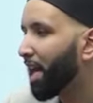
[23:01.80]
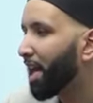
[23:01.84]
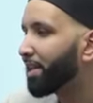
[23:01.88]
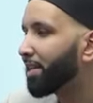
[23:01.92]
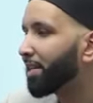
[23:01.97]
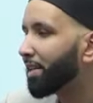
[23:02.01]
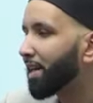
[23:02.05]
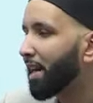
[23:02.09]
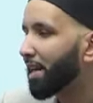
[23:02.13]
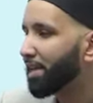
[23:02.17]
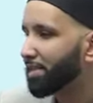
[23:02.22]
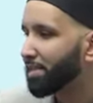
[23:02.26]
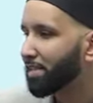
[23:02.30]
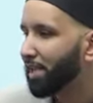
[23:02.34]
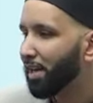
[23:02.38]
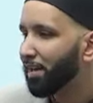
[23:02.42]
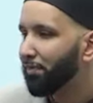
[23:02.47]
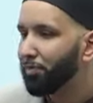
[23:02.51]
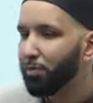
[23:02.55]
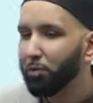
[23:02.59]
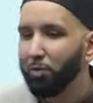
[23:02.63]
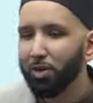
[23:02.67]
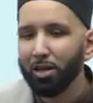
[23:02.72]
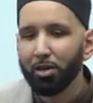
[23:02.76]
Allah did not
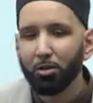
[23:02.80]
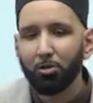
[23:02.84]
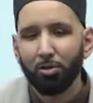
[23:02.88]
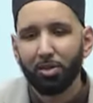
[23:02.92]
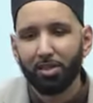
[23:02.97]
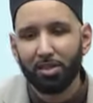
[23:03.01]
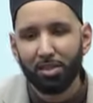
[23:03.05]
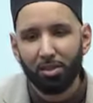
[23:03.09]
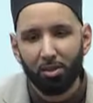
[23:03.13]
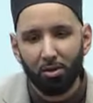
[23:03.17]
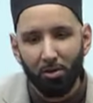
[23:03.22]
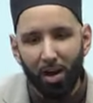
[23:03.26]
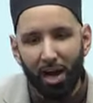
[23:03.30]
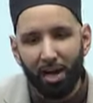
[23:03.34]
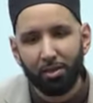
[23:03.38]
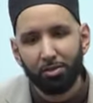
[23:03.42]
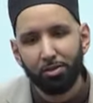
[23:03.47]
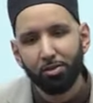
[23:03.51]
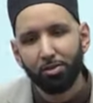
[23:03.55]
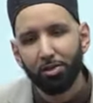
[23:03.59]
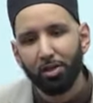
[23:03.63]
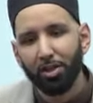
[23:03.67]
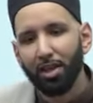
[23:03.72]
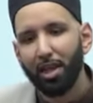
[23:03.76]
say if you increase in
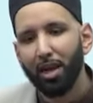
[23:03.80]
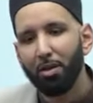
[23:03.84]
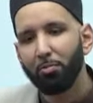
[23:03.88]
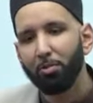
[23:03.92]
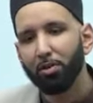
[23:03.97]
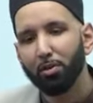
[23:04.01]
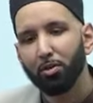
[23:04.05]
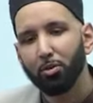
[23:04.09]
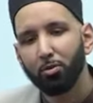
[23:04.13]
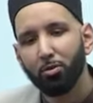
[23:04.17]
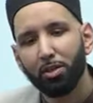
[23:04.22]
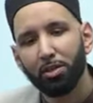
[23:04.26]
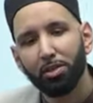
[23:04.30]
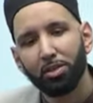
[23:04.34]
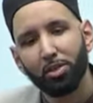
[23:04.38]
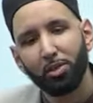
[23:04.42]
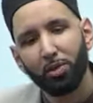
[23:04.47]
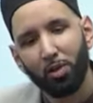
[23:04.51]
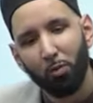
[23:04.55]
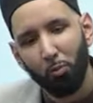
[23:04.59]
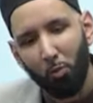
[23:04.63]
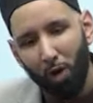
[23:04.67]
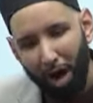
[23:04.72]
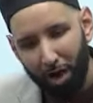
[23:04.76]
gratitude, Allah will
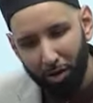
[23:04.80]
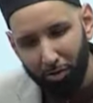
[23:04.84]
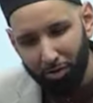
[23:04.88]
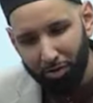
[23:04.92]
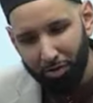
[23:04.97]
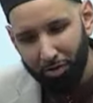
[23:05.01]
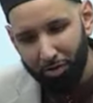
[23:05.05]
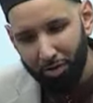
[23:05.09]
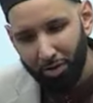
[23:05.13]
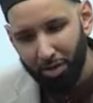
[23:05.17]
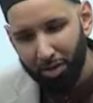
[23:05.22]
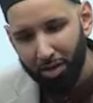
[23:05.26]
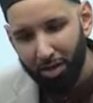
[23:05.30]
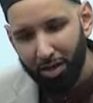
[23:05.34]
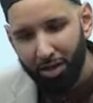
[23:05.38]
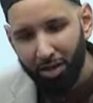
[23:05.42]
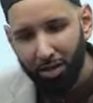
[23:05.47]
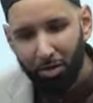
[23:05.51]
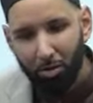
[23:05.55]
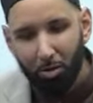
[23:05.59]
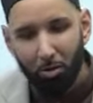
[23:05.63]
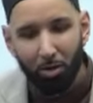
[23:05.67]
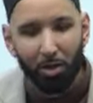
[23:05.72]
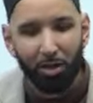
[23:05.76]
increase you in wealth
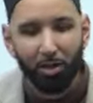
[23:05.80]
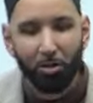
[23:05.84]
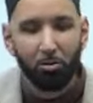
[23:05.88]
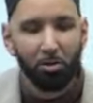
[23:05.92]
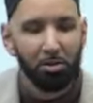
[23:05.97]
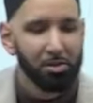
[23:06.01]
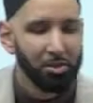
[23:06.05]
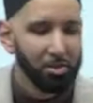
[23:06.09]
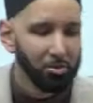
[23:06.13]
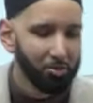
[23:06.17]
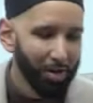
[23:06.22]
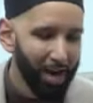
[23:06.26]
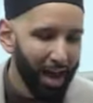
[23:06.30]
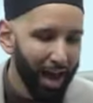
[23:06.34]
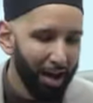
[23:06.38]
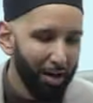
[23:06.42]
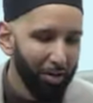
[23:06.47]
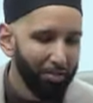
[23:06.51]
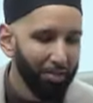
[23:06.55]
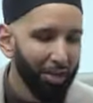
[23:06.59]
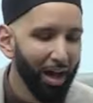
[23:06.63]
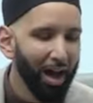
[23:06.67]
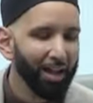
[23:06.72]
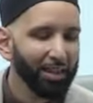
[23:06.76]
or increase you in
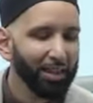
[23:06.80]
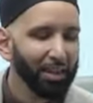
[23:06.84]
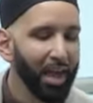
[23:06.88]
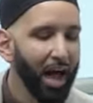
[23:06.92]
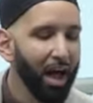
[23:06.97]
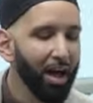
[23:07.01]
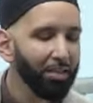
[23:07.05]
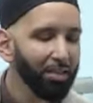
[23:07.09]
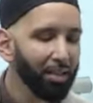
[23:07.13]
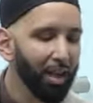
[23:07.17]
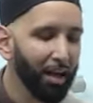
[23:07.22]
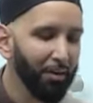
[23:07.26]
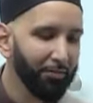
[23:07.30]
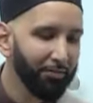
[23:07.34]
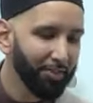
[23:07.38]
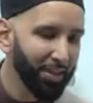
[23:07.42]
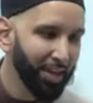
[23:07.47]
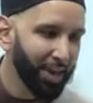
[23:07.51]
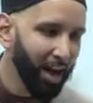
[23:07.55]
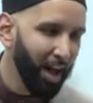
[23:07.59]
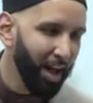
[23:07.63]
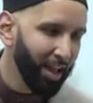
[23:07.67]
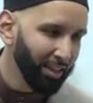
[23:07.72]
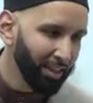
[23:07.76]
health. Allah
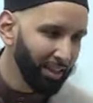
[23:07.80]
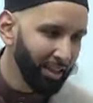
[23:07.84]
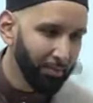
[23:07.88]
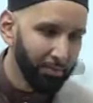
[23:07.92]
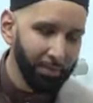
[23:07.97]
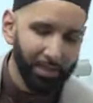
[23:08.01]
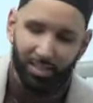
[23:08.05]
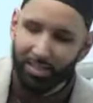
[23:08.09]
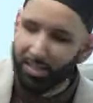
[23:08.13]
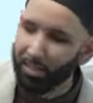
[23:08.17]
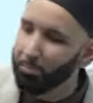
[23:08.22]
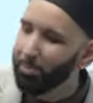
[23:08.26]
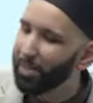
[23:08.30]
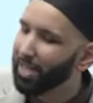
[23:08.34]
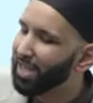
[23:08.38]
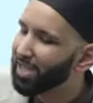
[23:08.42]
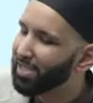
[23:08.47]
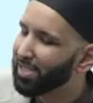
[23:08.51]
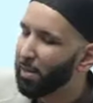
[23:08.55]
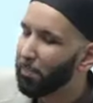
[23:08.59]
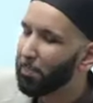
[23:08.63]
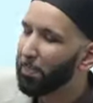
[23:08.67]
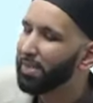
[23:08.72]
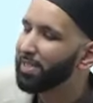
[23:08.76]
left it unlimited
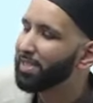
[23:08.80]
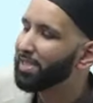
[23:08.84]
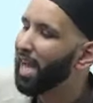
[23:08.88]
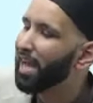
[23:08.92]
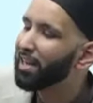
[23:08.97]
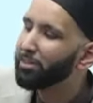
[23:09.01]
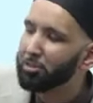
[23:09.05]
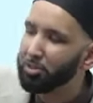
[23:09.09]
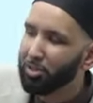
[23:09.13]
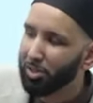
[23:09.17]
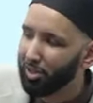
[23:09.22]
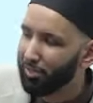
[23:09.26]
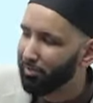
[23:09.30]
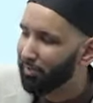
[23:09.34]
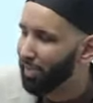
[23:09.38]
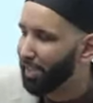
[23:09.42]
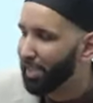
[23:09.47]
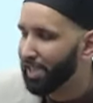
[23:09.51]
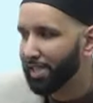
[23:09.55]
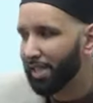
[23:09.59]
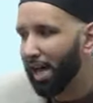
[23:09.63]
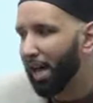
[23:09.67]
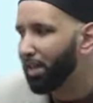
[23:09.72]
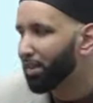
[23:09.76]
because the potential of
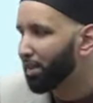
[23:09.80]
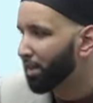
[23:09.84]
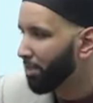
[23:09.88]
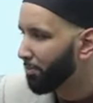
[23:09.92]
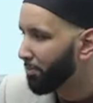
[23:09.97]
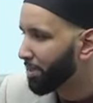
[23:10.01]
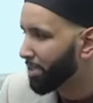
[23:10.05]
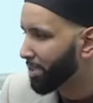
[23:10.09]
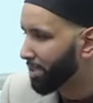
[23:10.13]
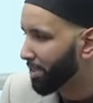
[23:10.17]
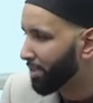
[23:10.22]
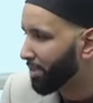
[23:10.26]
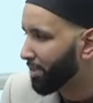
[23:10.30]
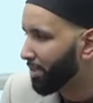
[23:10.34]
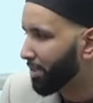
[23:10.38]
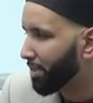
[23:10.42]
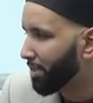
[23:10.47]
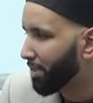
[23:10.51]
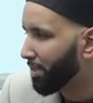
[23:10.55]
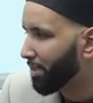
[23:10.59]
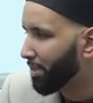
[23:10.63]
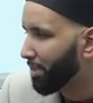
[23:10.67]
it is unlimited.